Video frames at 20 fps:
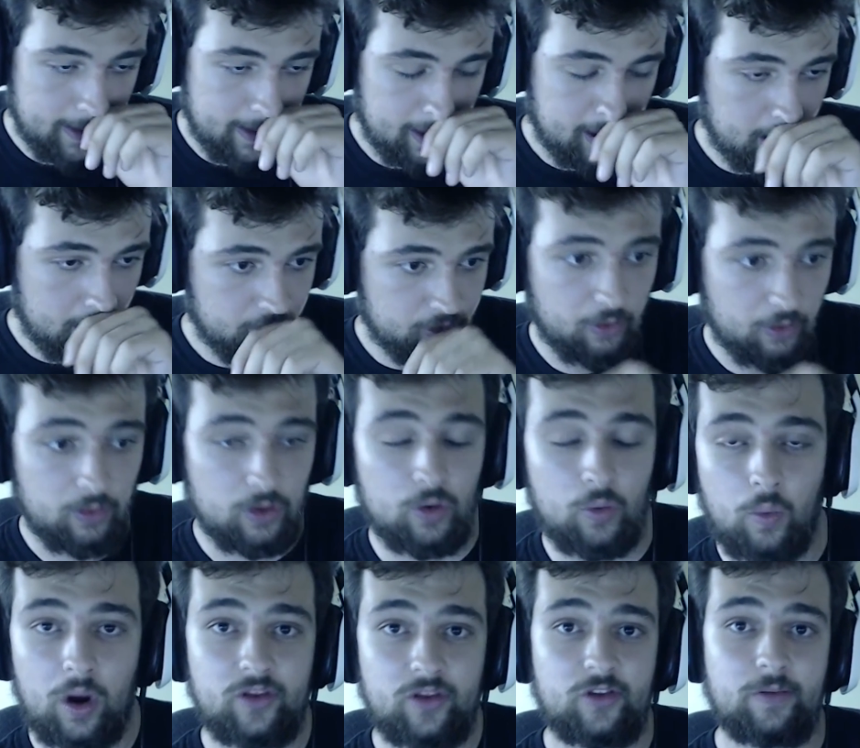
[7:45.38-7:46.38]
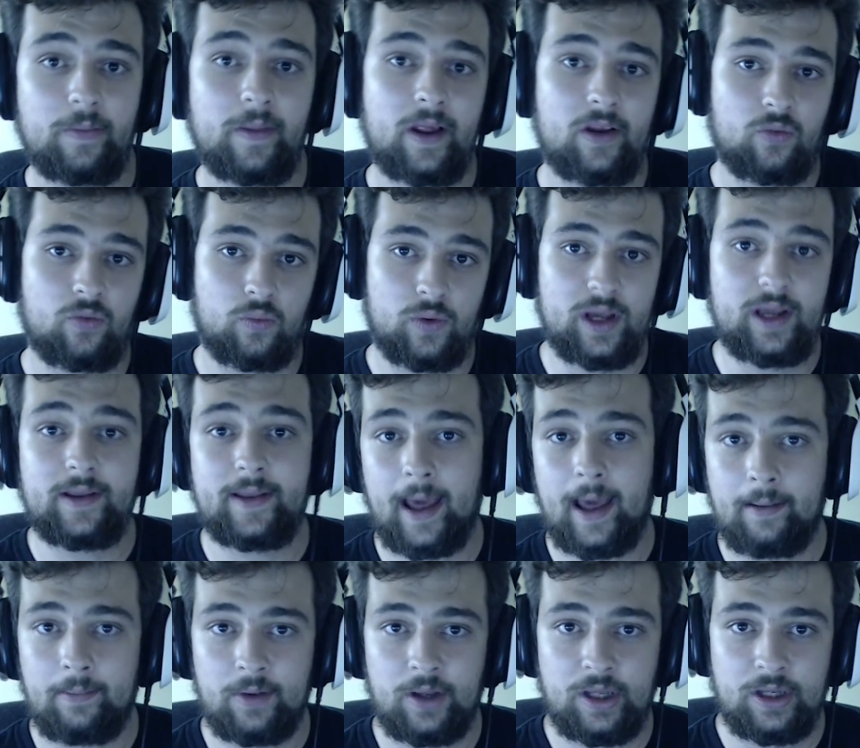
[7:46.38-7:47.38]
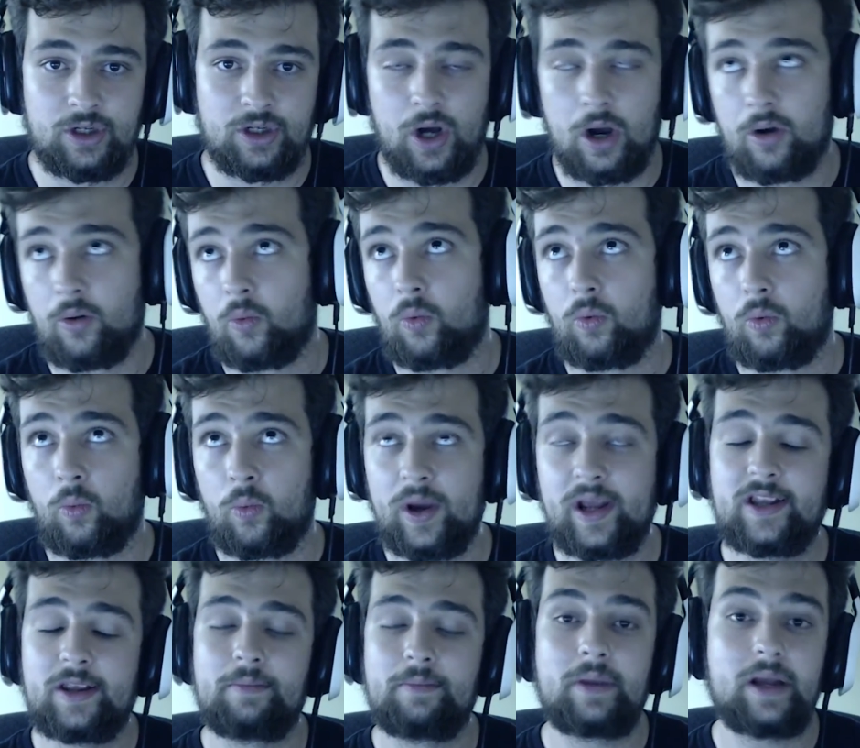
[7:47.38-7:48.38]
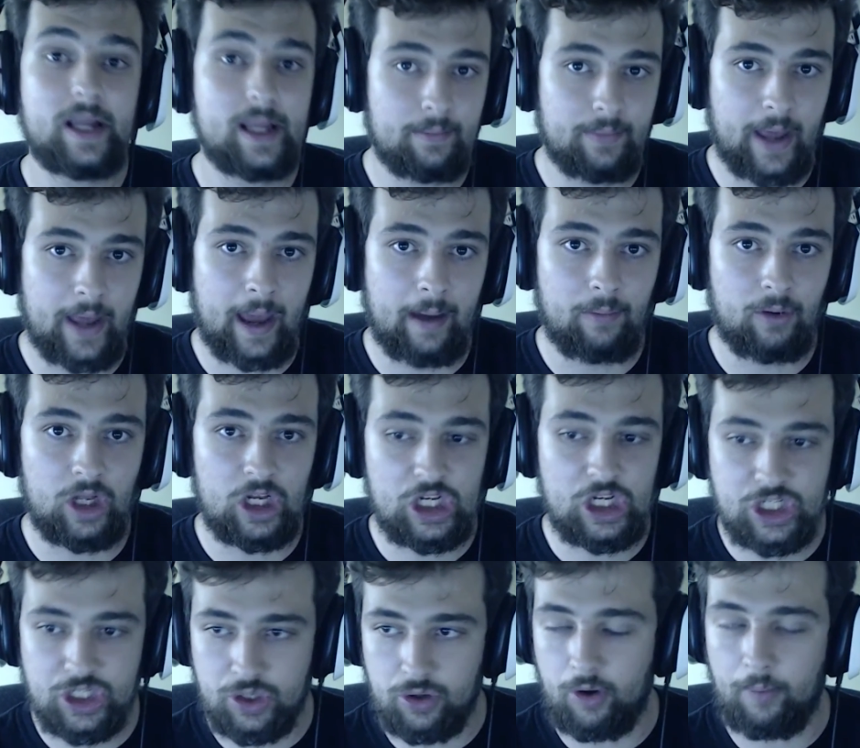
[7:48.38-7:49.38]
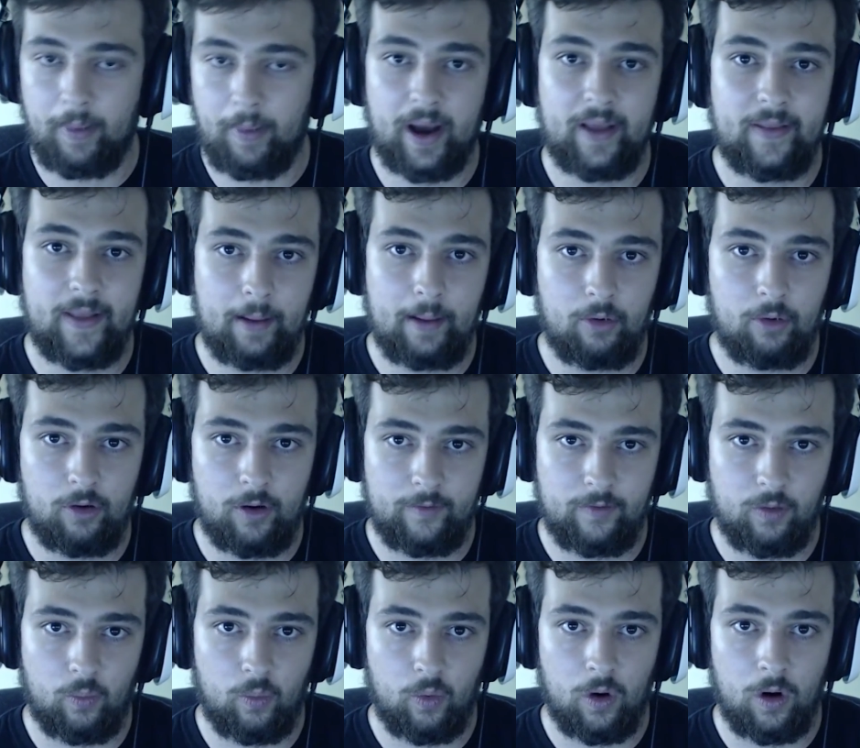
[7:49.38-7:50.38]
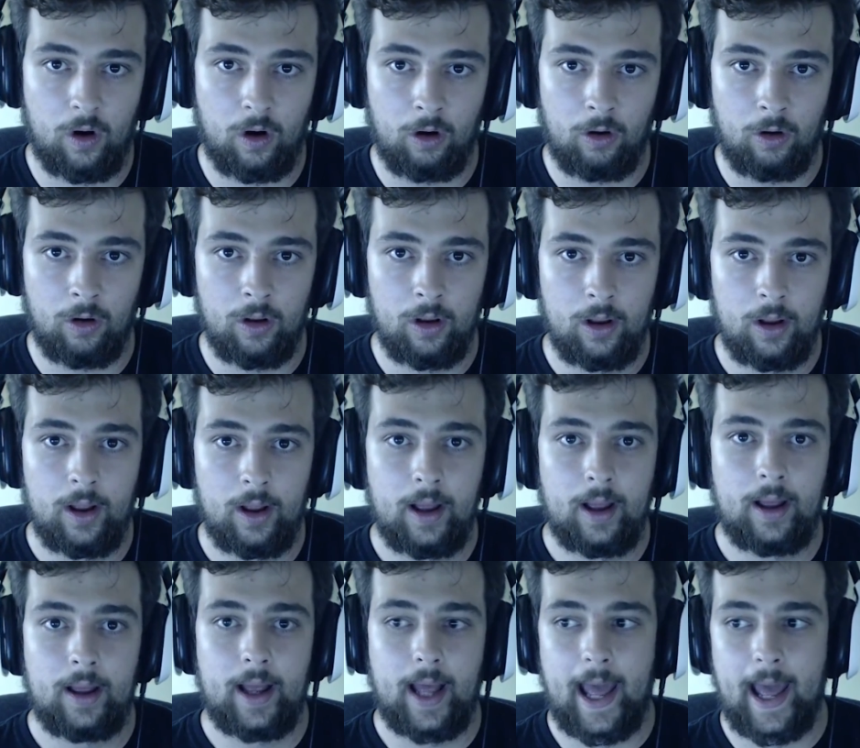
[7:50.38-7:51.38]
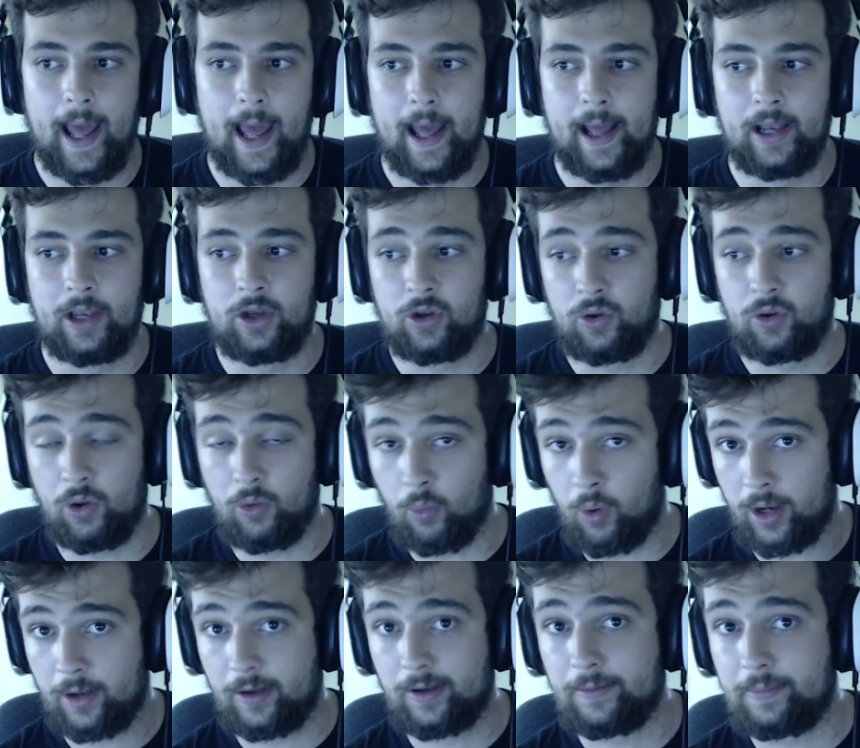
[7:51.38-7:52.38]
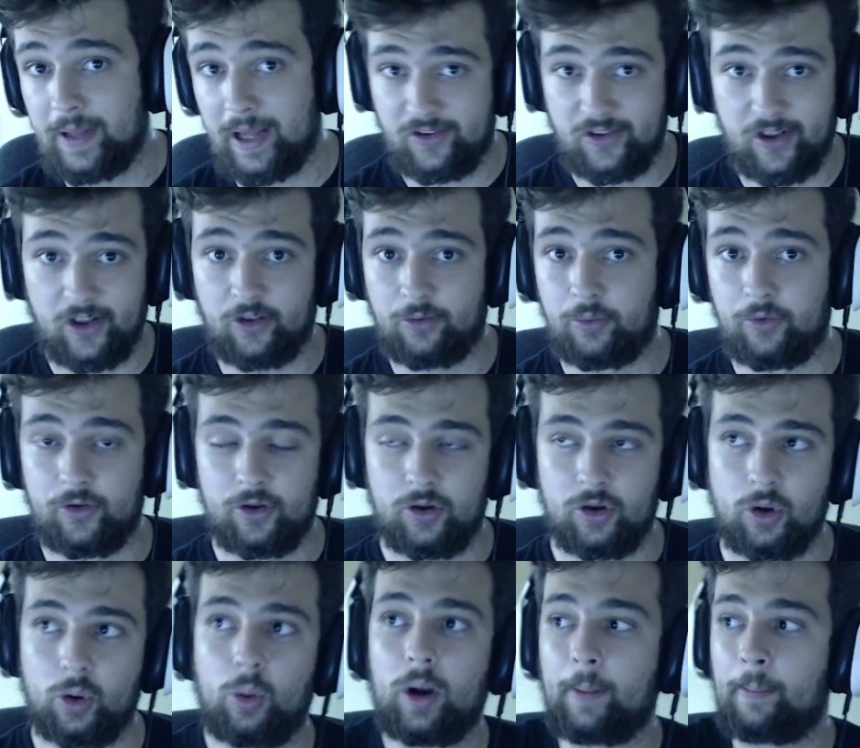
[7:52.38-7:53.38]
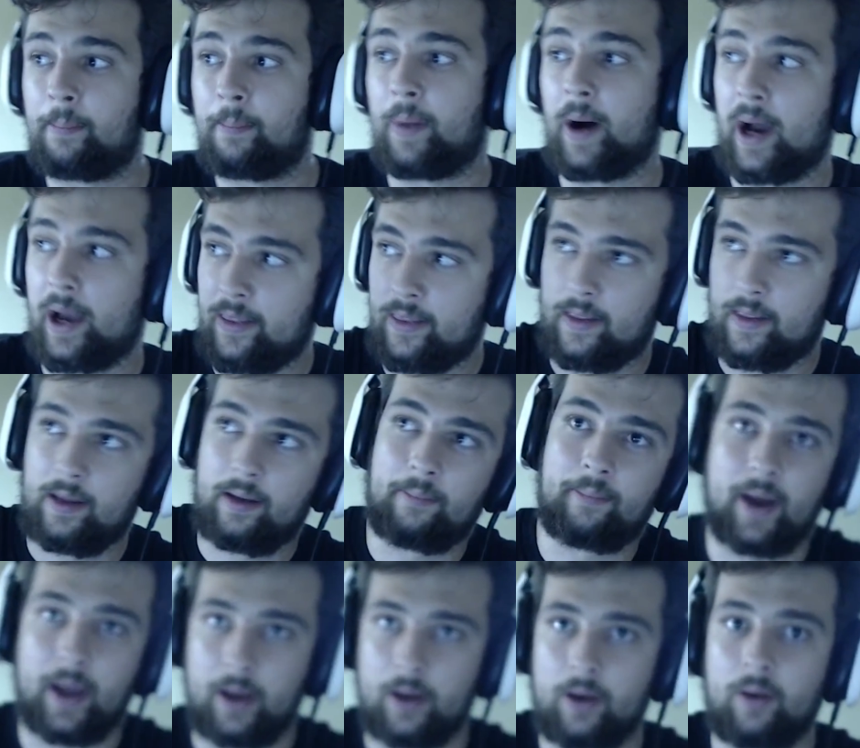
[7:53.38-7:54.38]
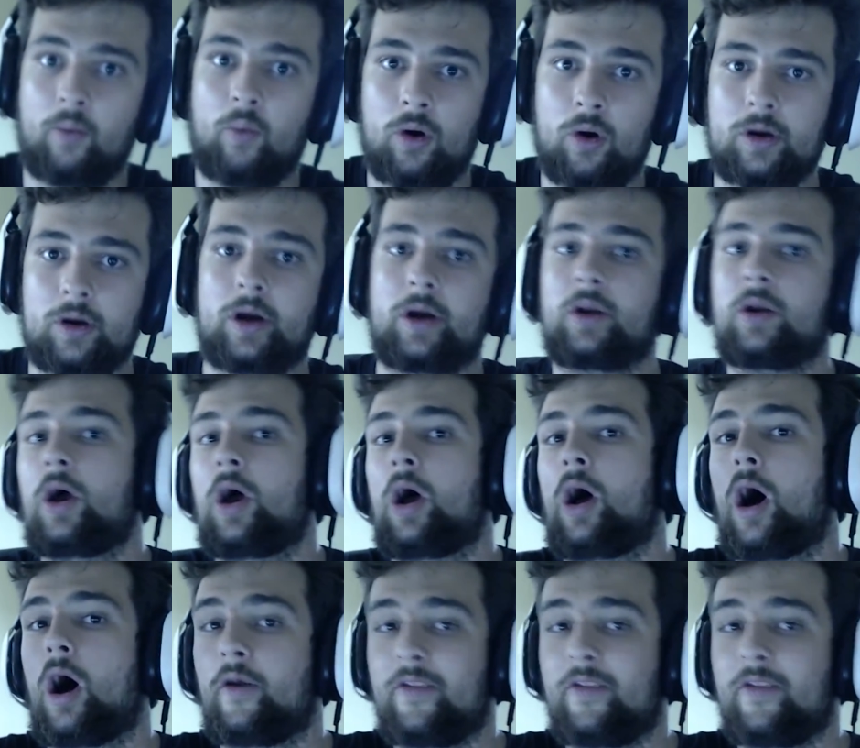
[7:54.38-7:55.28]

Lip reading: So you want something that's weak to medium damage. You can buy the ammo off the wall, and you want it to be accessible to you. You don't want to buy a wall gun on the